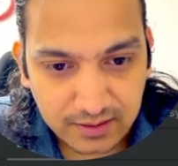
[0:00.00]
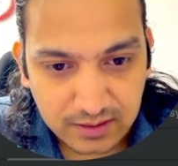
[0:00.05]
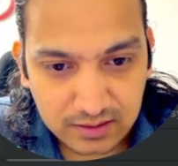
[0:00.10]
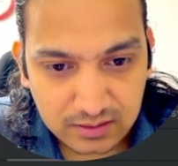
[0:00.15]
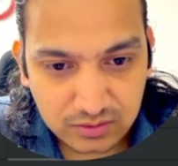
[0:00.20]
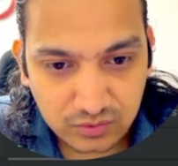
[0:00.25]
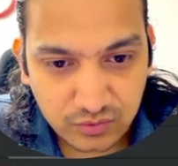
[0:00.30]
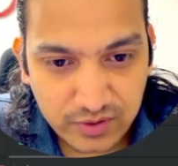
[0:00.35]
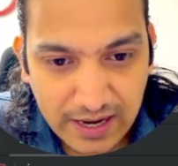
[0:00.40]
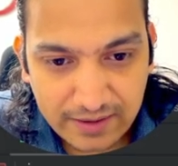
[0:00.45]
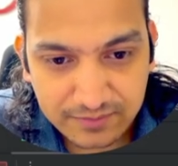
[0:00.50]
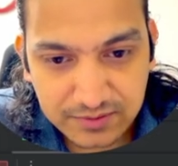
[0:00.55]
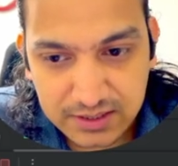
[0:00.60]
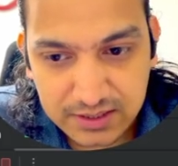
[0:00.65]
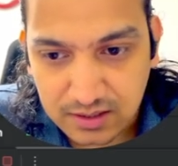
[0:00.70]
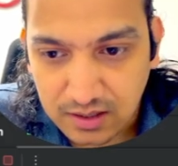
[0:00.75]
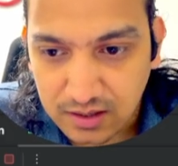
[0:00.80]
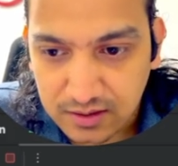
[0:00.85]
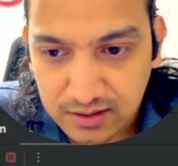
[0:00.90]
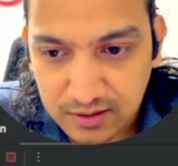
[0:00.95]
So we have this
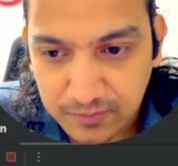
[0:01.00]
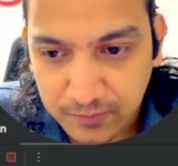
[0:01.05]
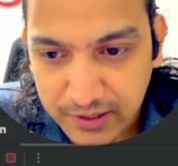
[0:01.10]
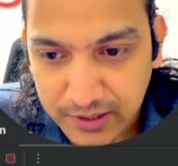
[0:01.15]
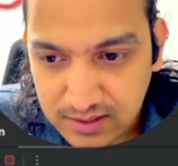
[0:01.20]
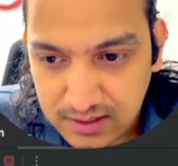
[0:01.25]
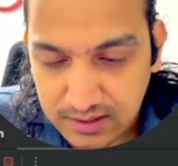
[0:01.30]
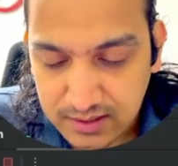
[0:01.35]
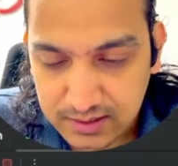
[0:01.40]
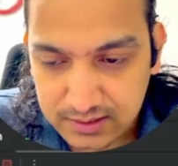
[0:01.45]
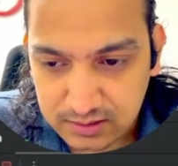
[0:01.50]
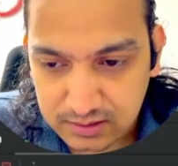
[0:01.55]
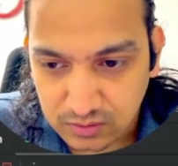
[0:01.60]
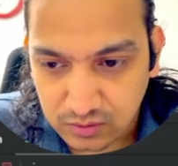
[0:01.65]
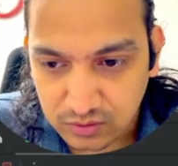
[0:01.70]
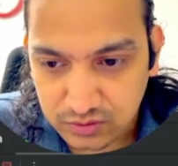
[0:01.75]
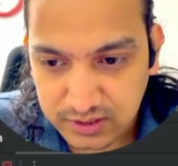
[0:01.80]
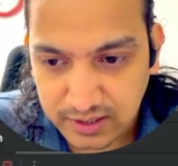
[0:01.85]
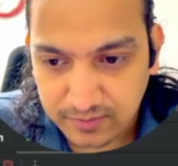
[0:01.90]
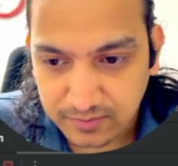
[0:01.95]
order page. Let's
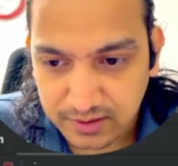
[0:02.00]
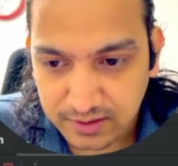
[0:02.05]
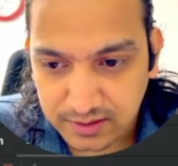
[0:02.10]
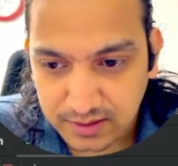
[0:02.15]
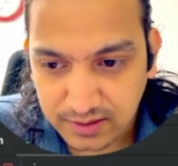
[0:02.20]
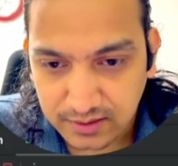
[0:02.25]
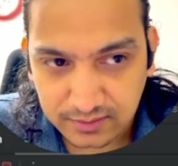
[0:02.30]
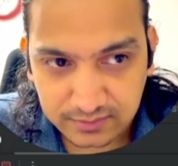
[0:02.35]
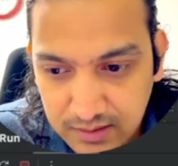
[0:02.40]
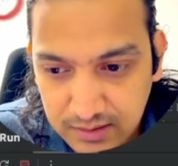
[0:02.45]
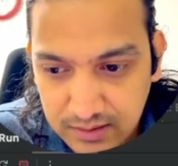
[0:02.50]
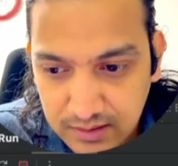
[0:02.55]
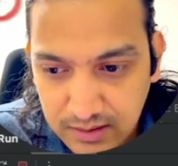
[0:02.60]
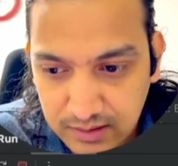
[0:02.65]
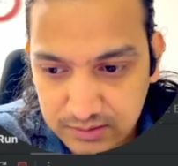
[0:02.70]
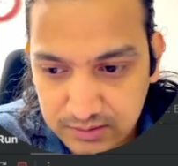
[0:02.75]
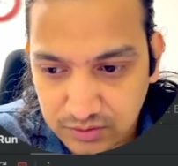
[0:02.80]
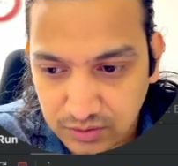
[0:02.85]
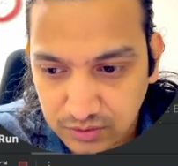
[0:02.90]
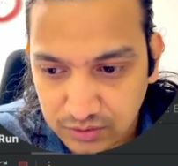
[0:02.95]
close everything.
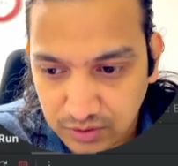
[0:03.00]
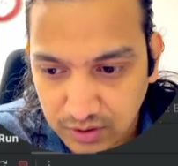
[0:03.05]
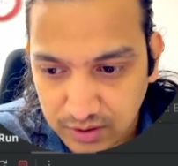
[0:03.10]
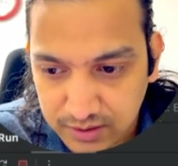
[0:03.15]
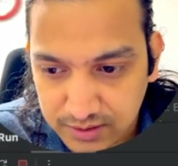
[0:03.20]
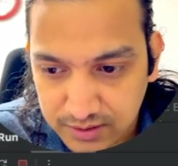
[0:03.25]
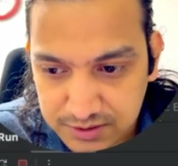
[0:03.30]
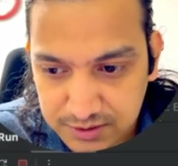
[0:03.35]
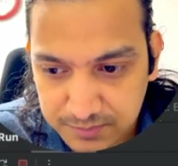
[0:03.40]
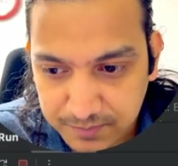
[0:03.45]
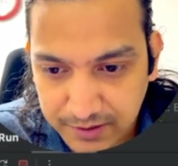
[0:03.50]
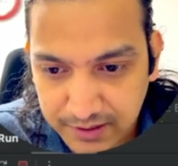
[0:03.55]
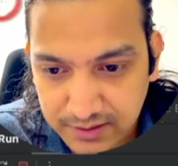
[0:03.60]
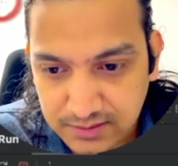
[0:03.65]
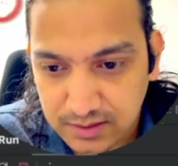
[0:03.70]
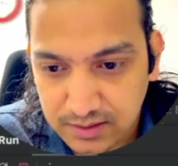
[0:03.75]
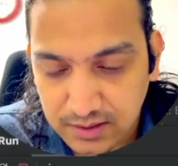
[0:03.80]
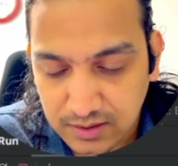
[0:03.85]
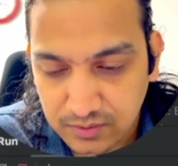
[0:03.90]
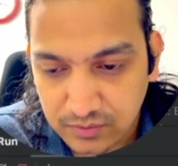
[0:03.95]
Let's go to orders
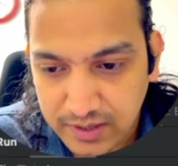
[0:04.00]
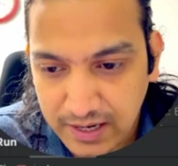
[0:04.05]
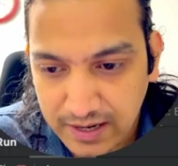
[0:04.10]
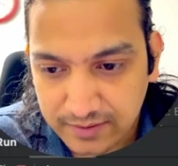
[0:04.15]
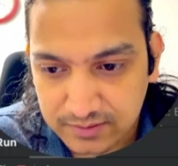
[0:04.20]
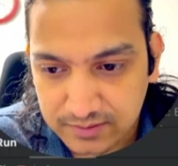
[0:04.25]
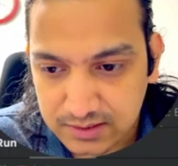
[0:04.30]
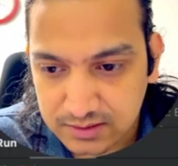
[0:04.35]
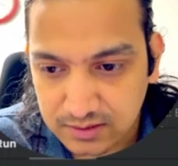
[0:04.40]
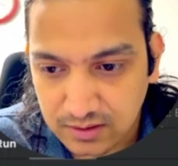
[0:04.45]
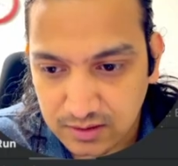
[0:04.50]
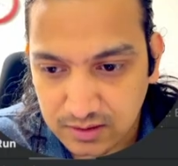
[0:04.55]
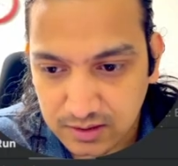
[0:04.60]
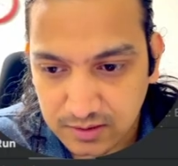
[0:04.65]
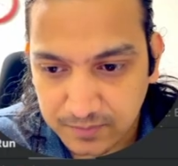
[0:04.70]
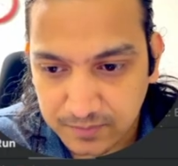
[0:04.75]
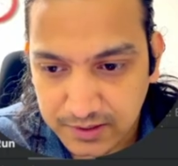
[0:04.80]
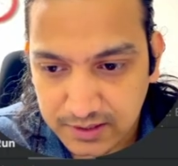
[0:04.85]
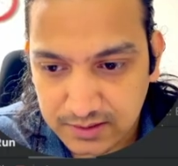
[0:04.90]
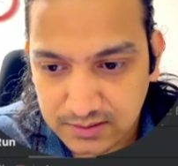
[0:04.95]
page. Here we have this order
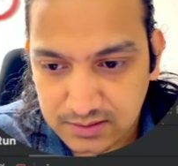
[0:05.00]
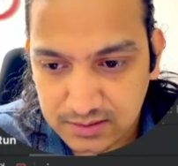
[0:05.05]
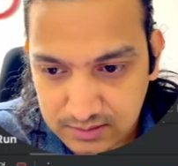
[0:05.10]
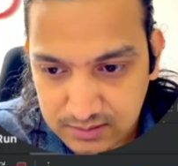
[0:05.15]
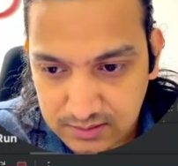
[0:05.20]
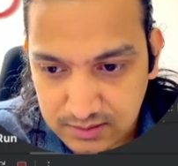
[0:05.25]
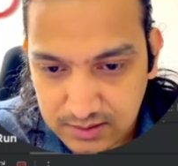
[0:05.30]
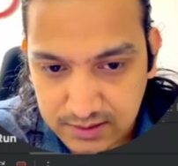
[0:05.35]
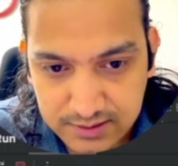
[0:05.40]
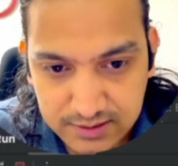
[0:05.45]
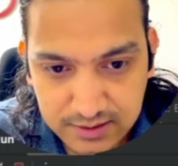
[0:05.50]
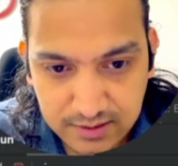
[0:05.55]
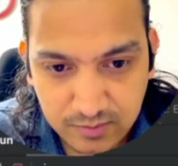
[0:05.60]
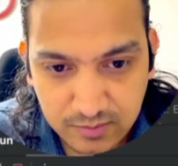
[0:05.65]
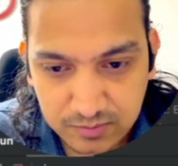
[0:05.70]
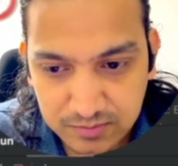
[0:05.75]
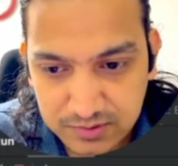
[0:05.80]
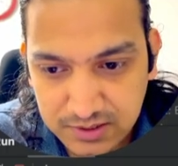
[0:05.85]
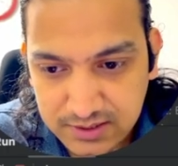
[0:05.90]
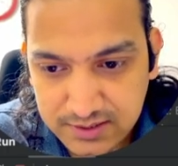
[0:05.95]
page. Let's
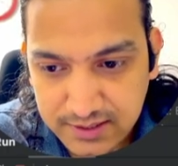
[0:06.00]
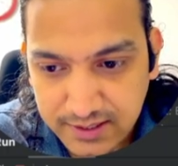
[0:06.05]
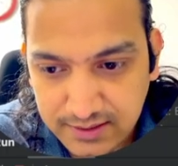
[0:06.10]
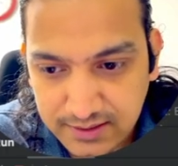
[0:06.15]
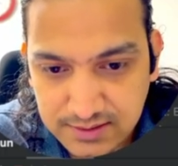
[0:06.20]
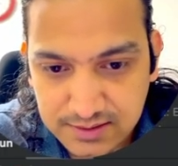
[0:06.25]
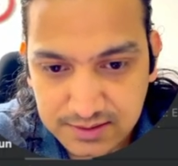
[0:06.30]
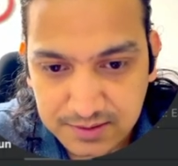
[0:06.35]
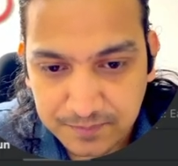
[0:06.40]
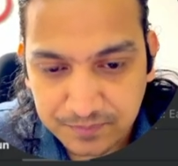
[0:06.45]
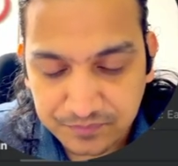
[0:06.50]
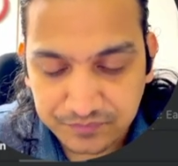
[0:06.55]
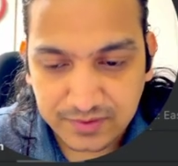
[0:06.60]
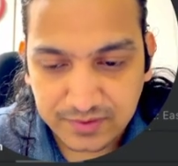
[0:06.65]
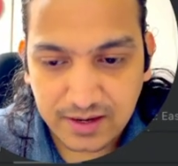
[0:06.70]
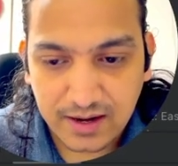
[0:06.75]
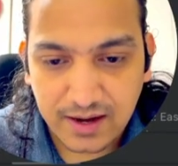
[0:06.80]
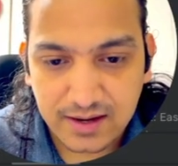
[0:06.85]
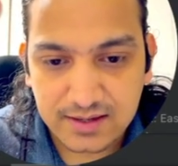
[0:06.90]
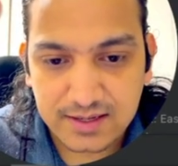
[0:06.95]
remove this text
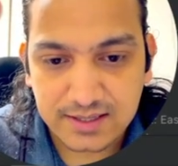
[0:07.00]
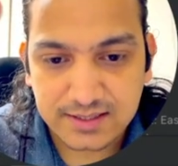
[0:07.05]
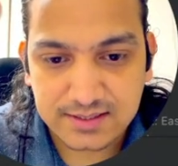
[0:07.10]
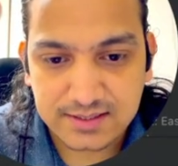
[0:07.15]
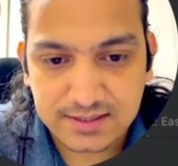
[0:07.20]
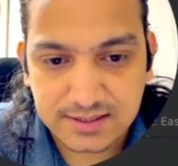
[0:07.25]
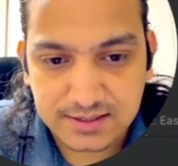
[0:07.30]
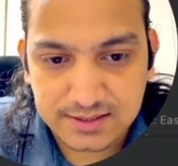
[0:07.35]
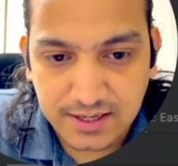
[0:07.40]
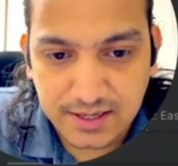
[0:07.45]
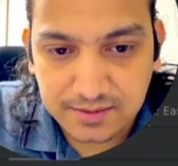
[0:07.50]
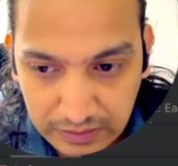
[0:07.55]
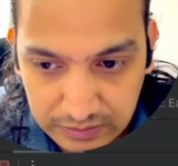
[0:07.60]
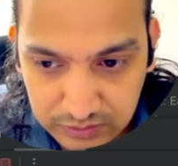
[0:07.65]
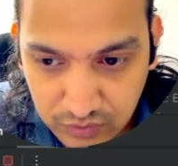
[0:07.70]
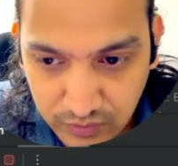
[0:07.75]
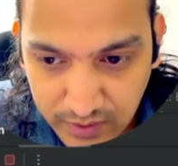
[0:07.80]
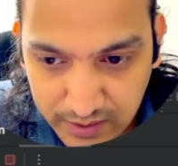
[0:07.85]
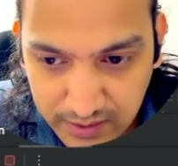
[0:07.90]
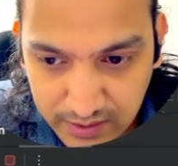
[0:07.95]
and let's design.
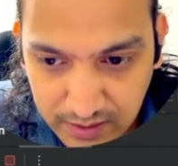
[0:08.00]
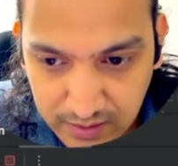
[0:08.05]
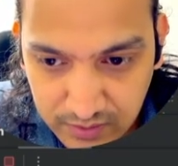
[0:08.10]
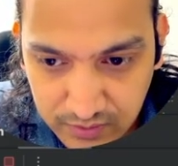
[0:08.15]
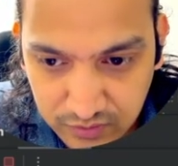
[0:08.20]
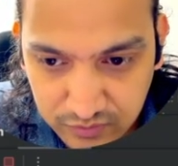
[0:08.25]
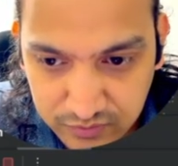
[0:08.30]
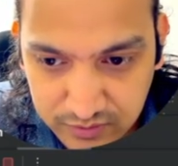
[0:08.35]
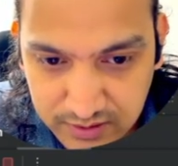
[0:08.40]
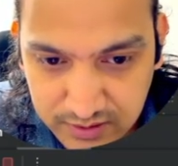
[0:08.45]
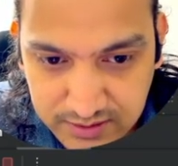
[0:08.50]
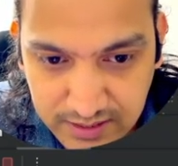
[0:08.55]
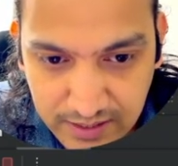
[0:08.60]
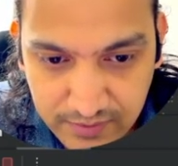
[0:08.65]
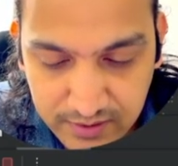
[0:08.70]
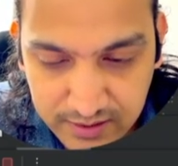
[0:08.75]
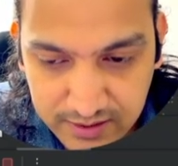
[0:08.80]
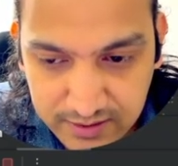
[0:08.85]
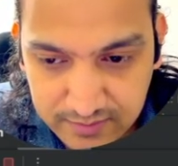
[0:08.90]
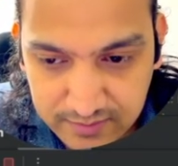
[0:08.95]
So what I will do, first I
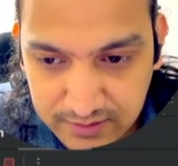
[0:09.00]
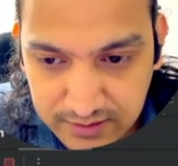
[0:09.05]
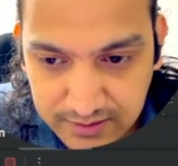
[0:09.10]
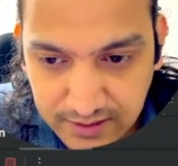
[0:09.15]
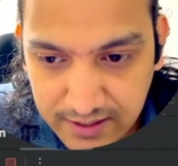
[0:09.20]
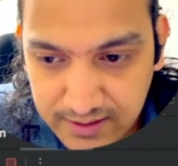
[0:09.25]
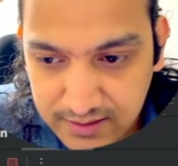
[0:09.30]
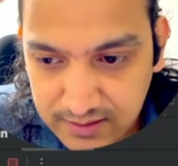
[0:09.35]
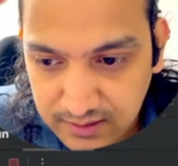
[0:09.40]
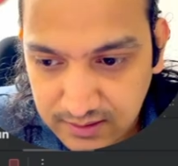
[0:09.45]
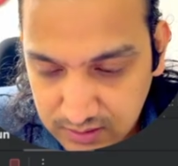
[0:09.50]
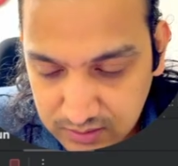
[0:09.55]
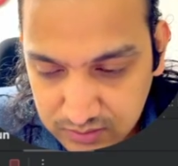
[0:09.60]
will give the title.